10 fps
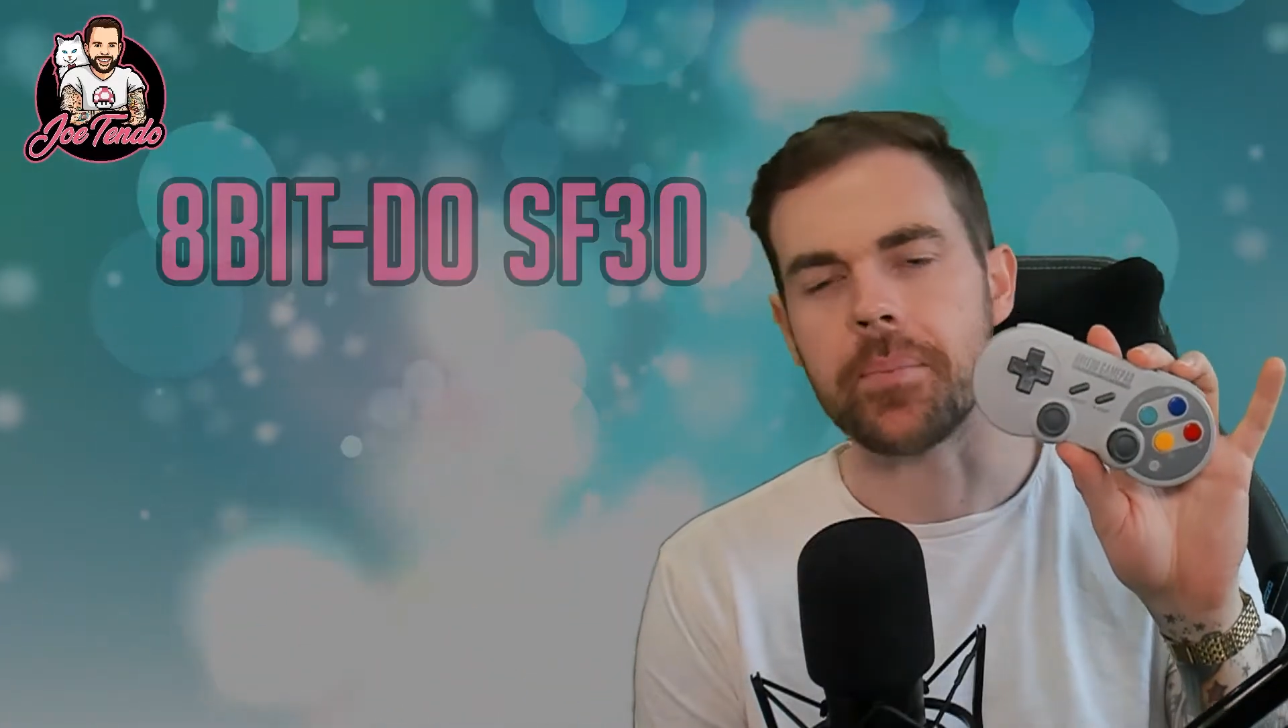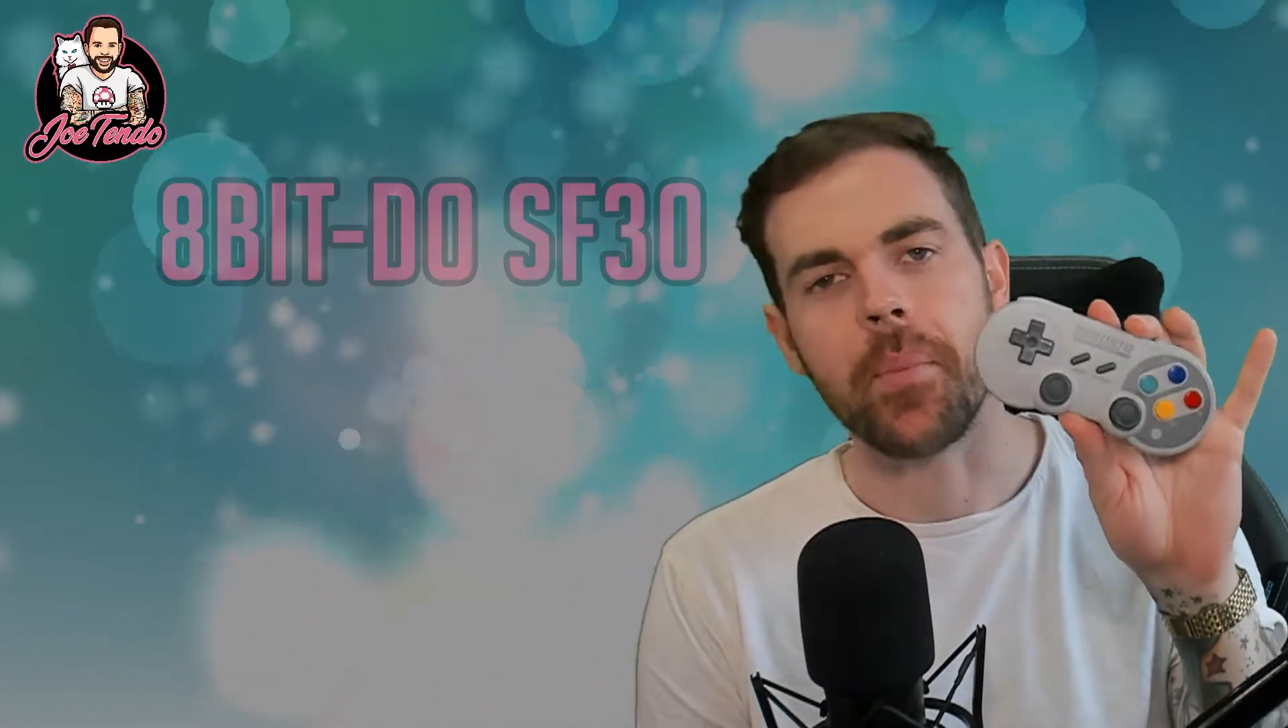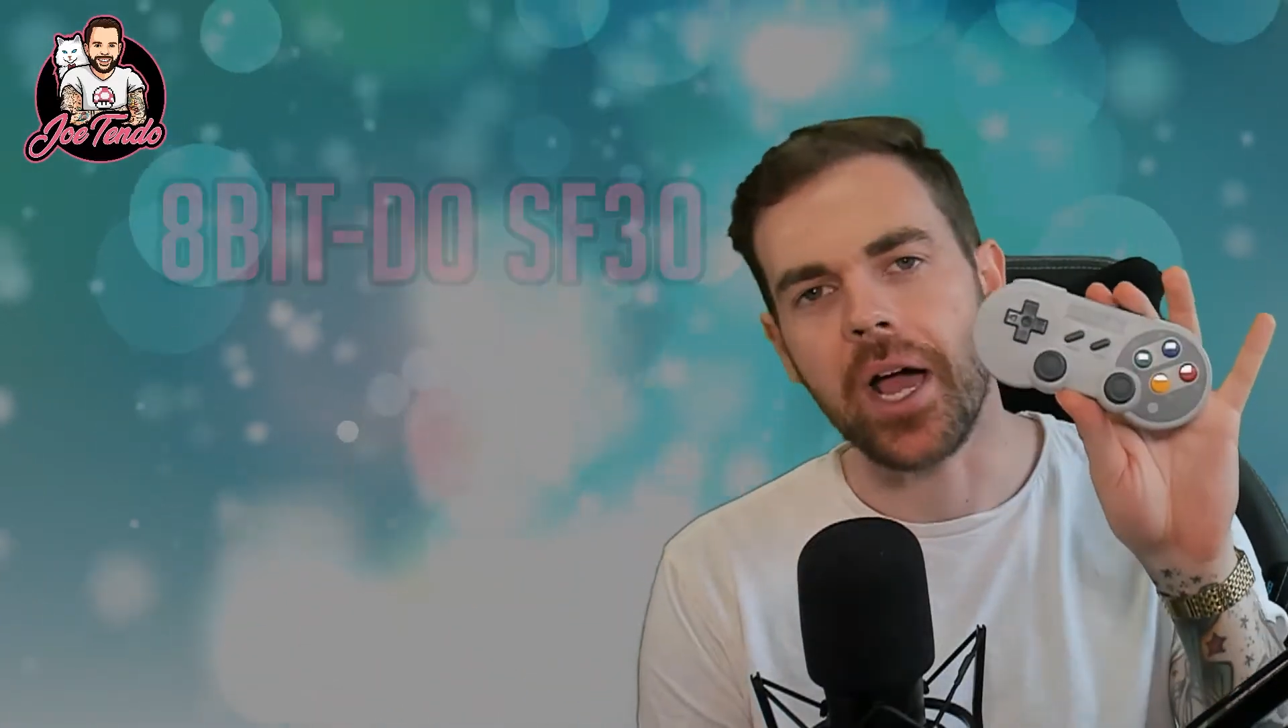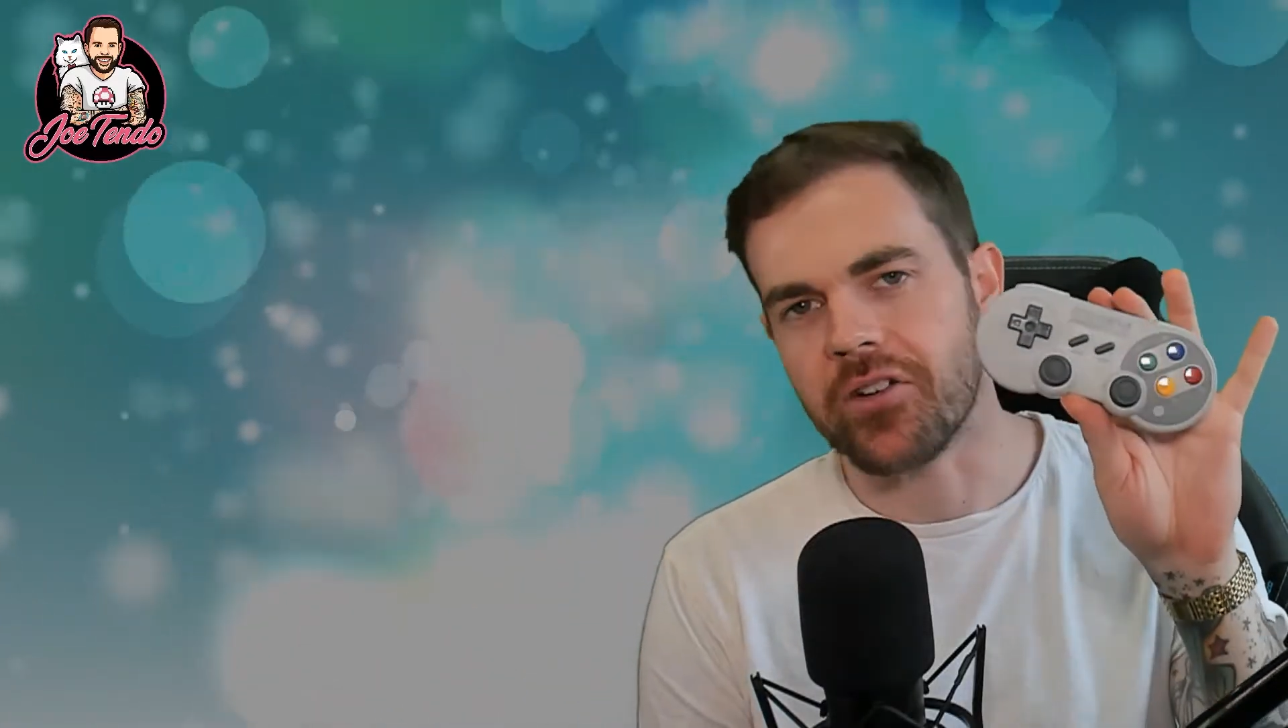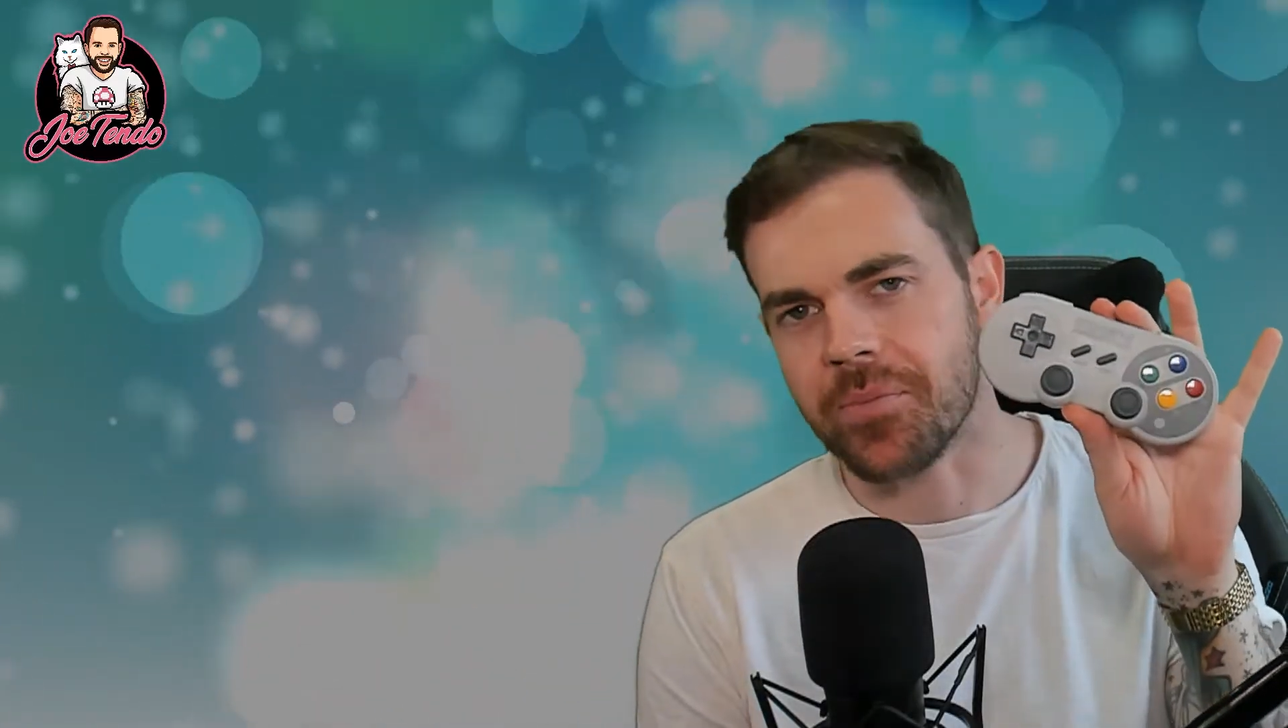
It might